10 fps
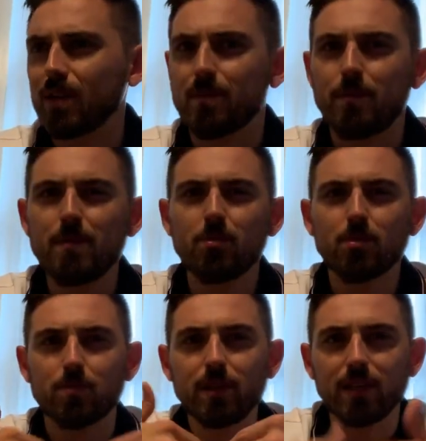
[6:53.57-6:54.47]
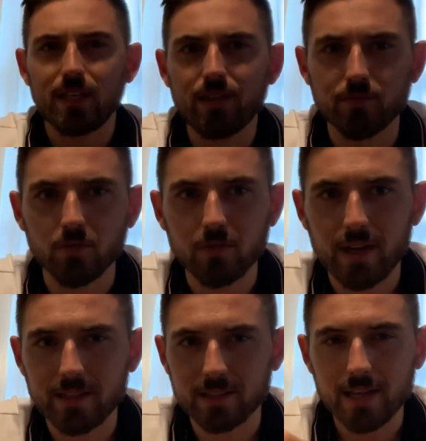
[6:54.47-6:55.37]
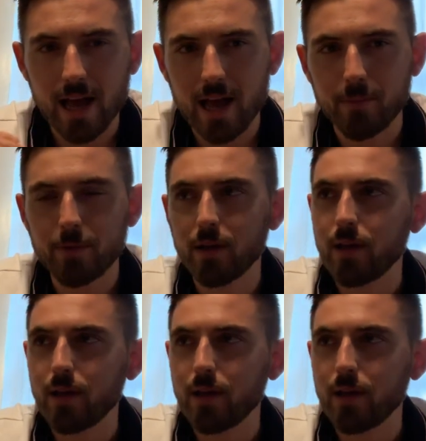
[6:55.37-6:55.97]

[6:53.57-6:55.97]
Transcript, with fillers: the people who are really evil at the top,